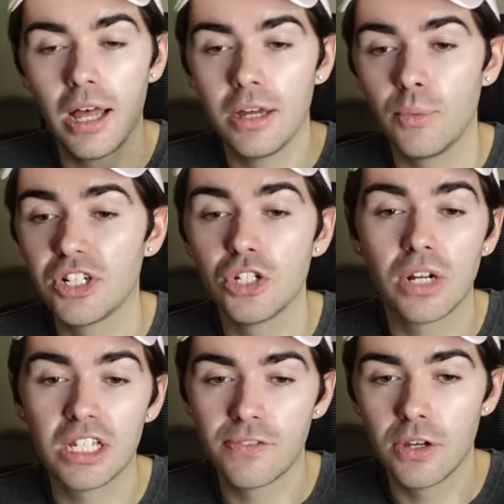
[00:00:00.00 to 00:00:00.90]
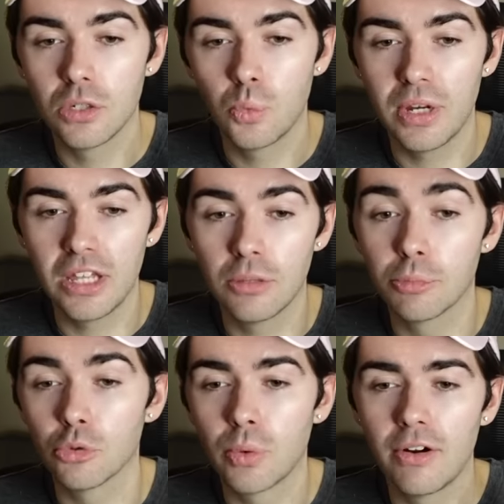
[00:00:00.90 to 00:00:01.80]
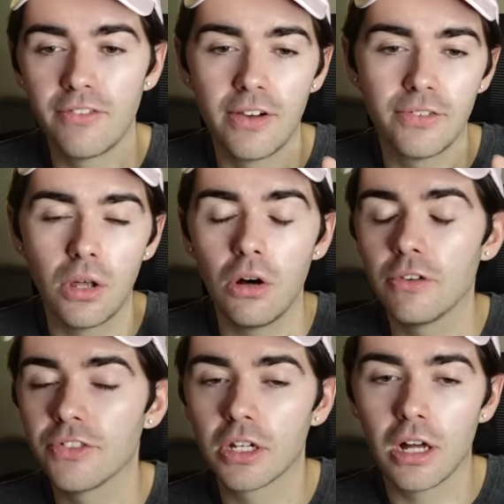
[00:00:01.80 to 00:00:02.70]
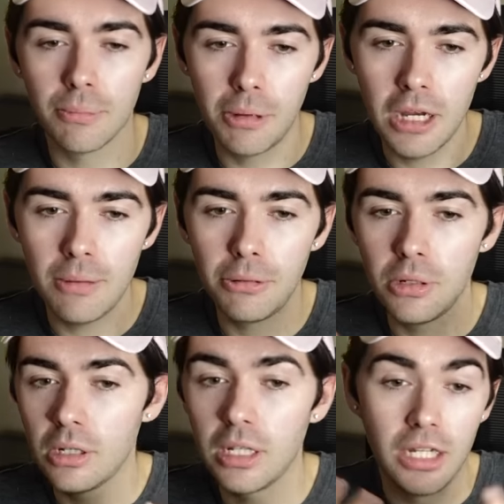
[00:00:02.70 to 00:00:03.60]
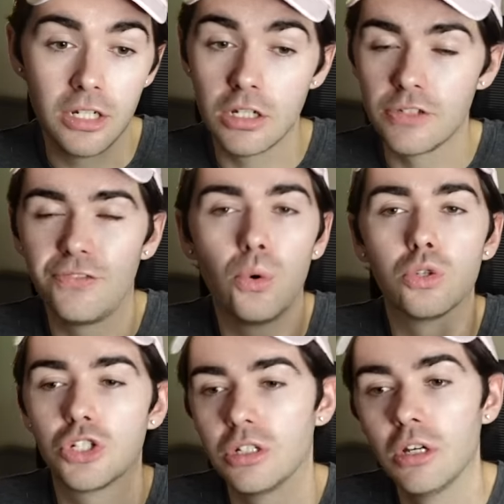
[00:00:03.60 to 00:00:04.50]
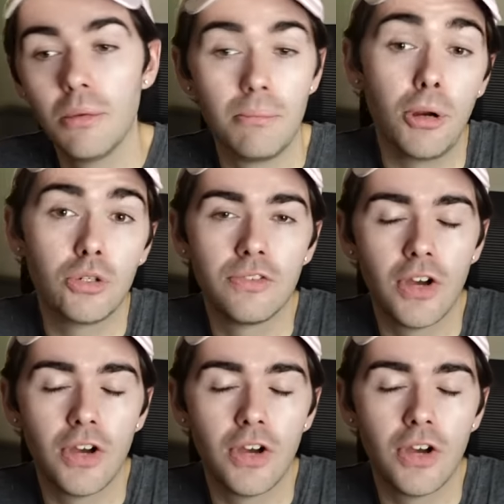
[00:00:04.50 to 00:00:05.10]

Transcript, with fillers: uh, when she transferred with the Broadway revival of The Colour Purple and has forged most